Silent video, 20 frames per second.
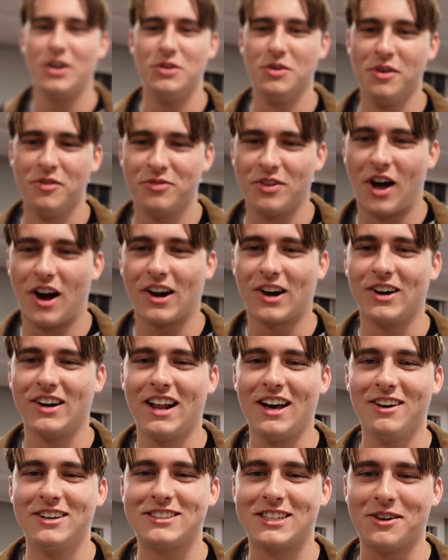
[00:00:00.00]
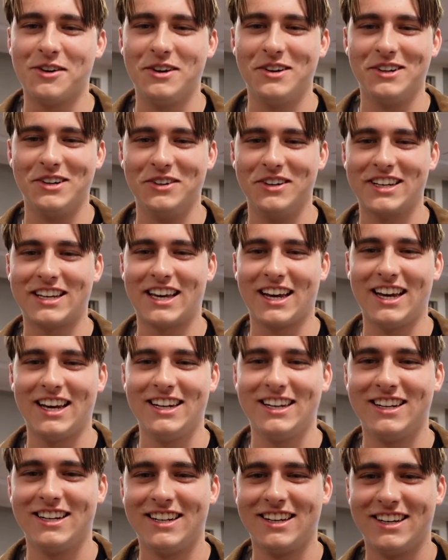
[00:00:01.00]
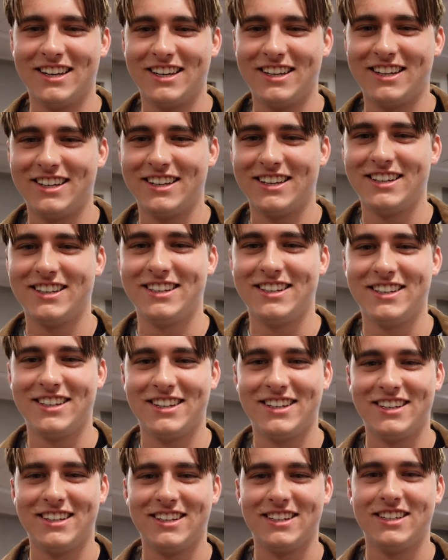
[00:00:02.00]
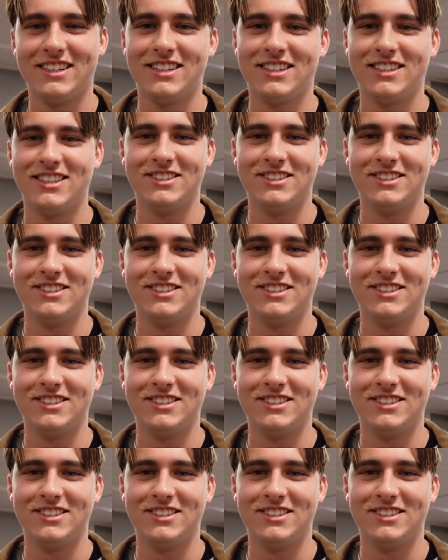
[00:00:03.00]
you a vlogger now? Is that what you're doing, yeah, Kate? Yeah, my God. You're supposed to introduce yourself.